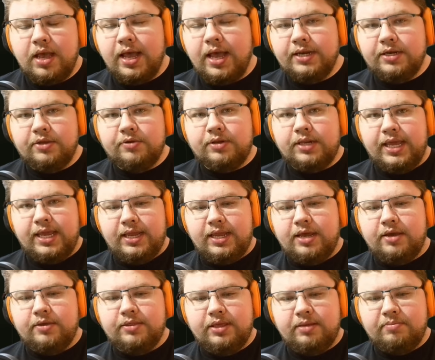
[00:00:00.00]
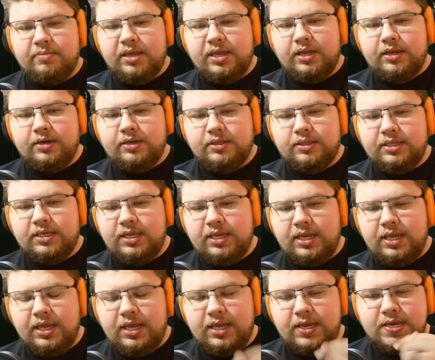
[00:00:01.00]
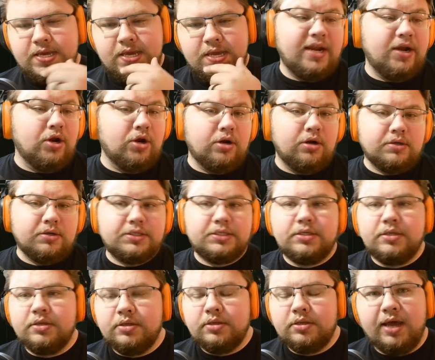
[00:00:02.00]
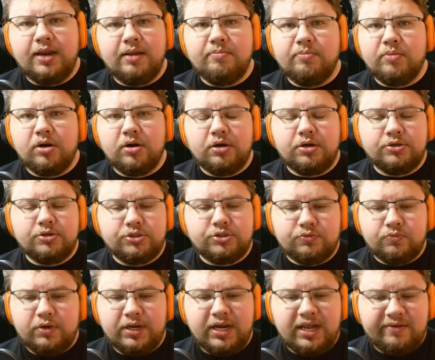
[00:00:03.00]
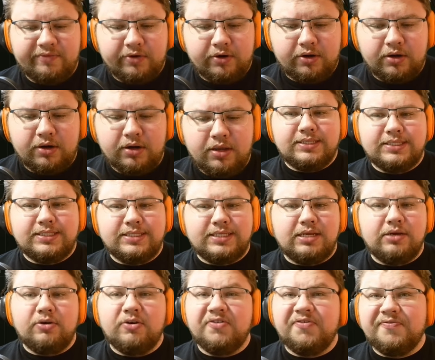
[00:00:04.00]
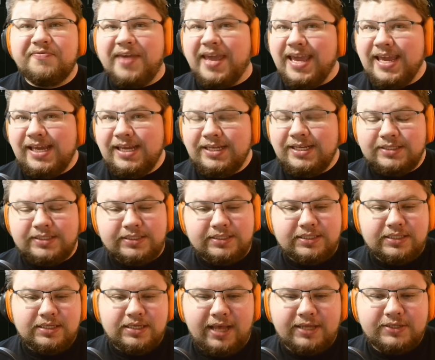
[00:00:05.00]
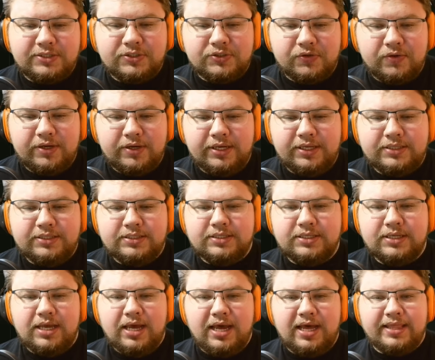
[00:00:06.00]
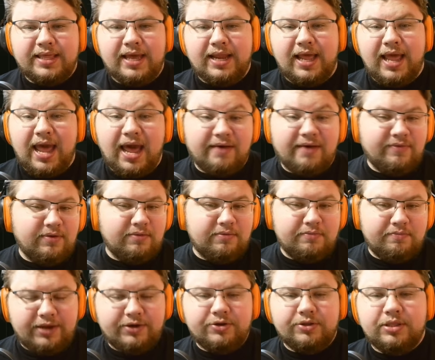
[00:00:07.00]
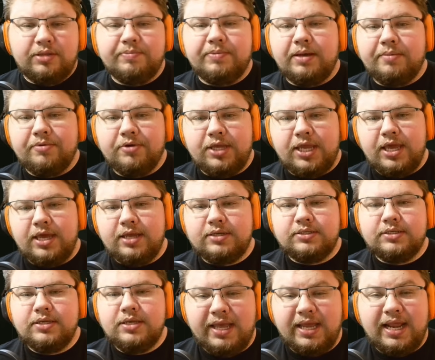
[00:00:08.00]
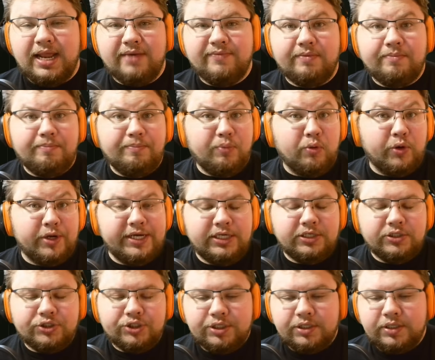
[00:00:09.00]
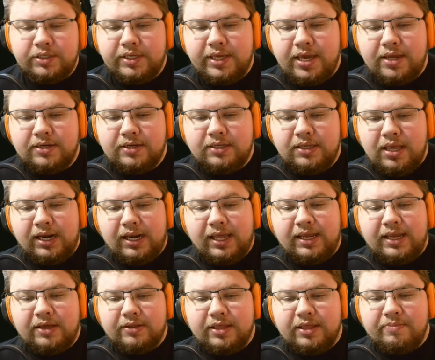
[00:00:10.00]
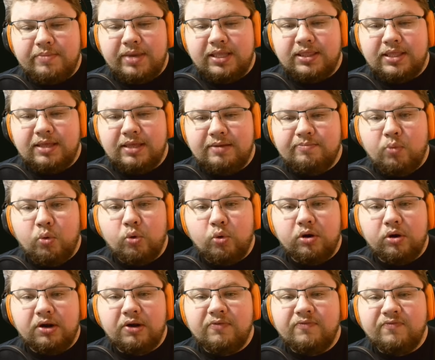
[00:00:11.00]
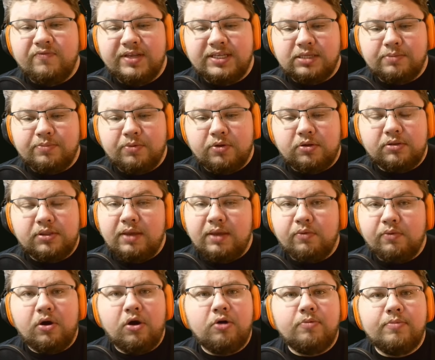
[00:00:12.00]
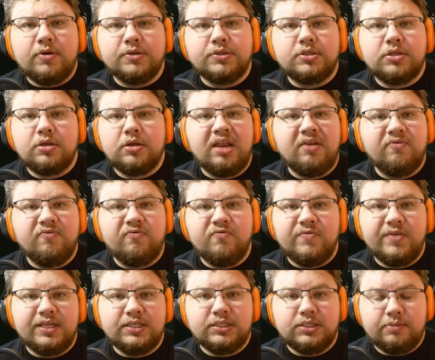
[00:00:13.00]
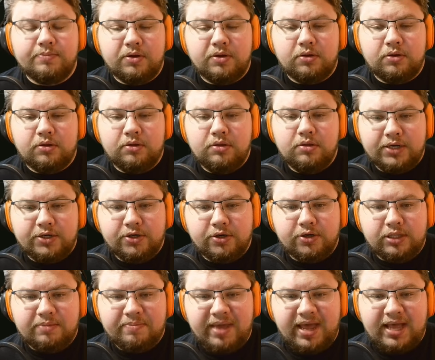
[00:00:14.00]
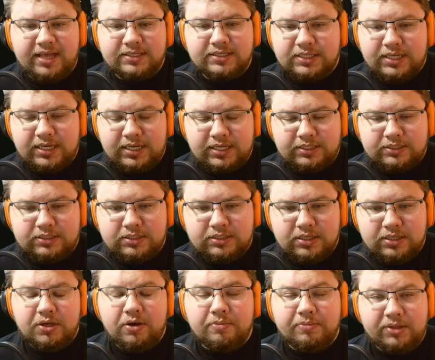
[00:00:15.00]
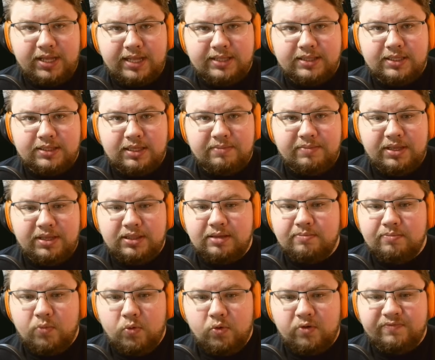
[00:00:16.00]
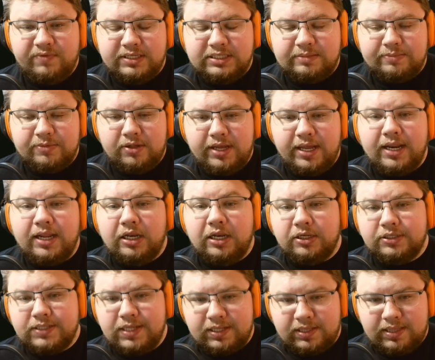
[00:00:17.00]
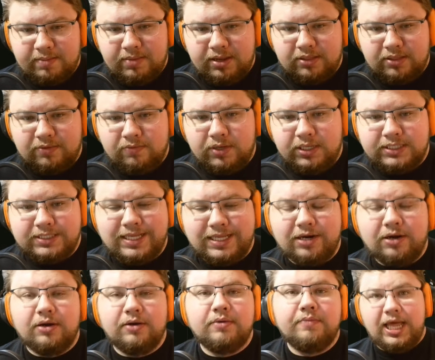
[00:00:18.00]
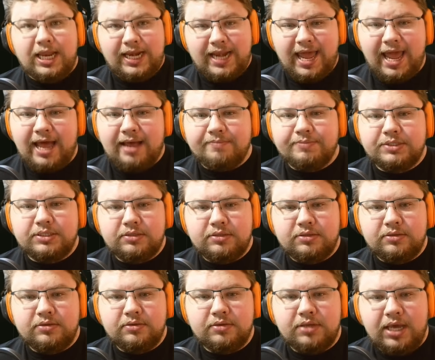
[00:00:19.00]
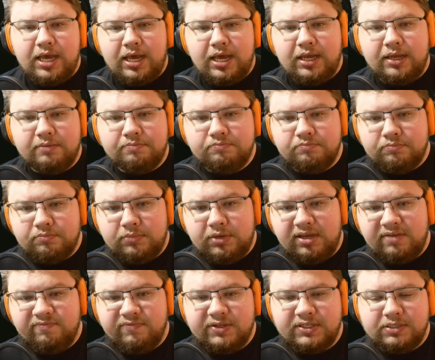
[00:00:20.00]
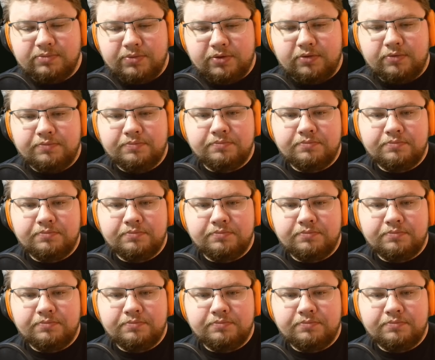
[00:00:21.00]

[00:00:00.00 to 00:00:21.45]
I do like how they made the inert, unemerged, whatever, still phased asteroids that haven't entered the bubble yet, that haven't breached yet. I like how they made them more visible. They were almost invisible during the mass test. So I'm glad that they made them more visible, and it looks like they made the ones that are collapsed invisible.